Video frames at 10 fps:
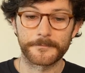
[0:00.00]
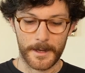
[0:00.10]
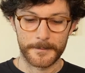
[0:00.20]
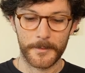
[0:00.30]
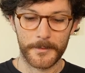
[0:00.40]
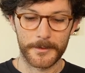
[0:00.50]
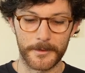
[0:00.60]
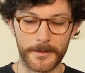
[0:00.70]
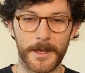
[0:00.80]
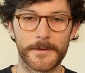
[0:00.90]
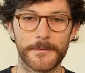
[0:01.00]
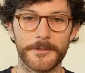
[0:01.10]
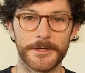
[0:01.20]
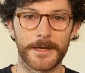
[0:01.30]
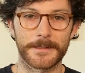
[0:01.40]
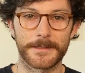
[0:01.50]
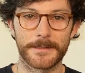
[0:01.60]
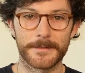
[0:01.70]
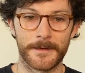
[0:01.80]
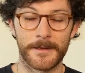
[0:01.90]
I remember learning how to
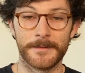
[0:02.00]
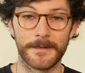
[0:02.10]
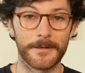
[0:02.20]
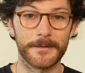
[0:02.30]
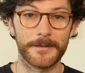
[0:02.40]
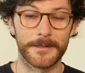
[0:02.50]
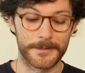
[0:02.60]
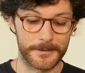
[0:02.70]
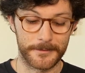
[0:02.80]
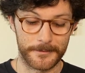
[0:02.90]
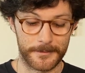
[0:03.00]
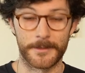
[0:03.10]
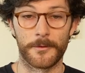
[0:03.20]
inject a needle into an